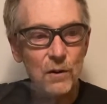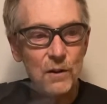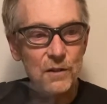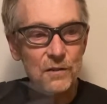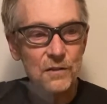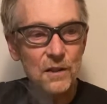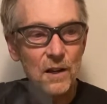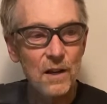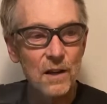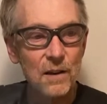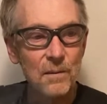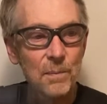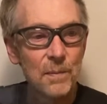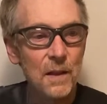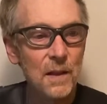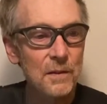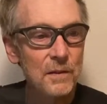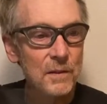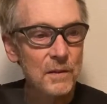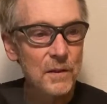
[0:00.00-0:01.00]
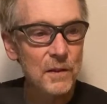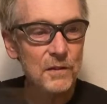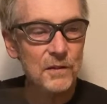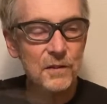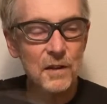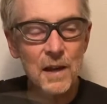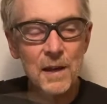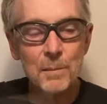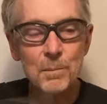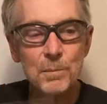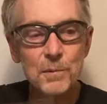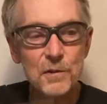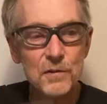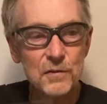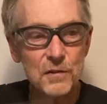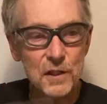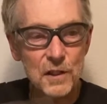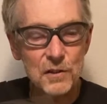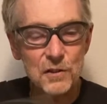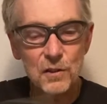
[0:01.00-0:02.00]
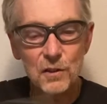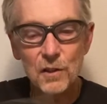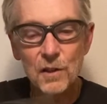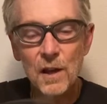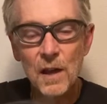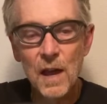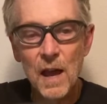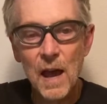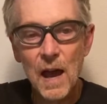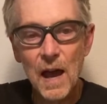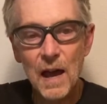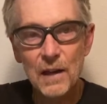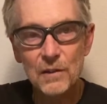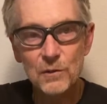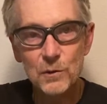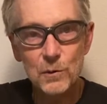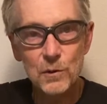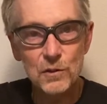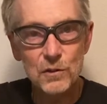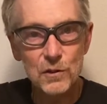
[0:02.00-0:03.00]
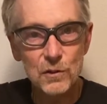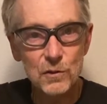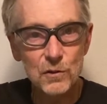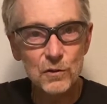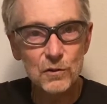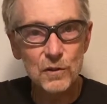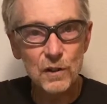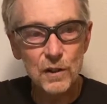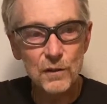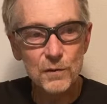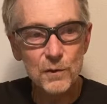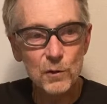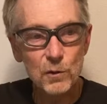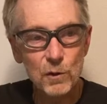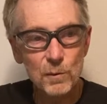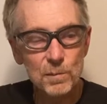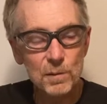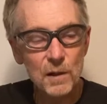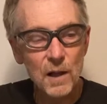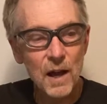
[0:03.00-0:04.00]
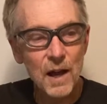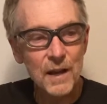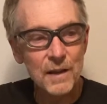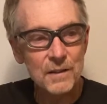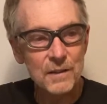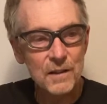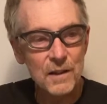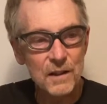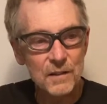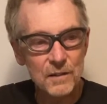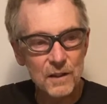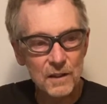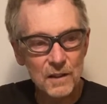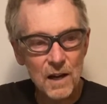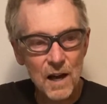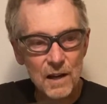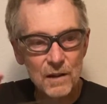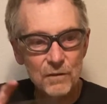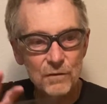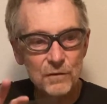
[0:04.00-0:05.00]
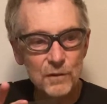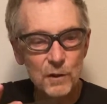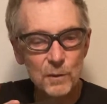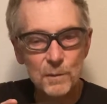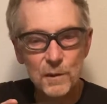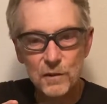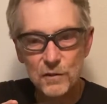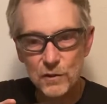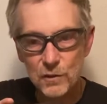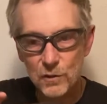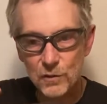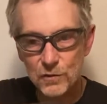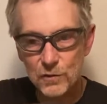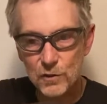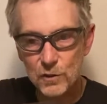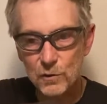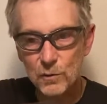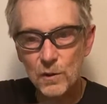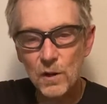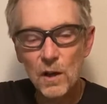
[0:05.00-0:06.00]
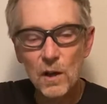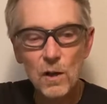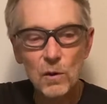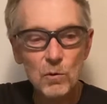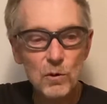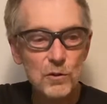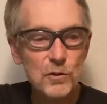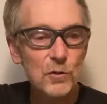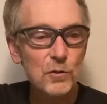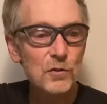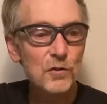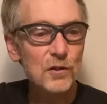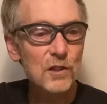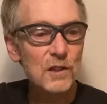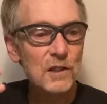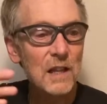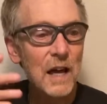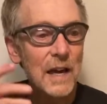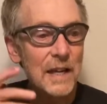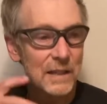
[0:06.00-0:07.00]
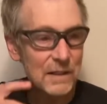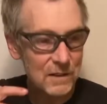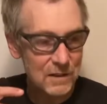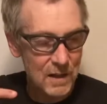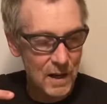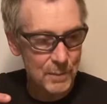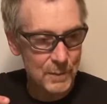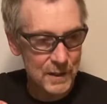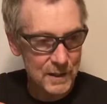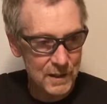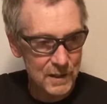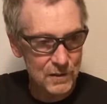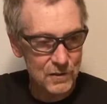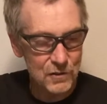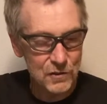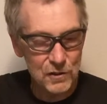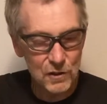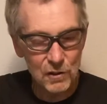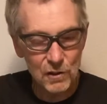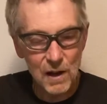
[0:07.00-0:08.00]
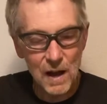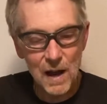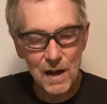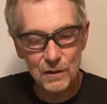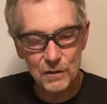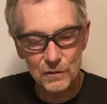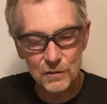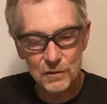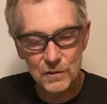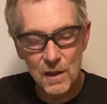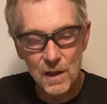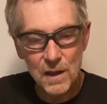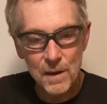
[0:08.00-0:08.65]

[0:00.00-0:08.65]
It's the same procedure as you would use if you were applying the kind of film that's used to reduce the light coming into your house.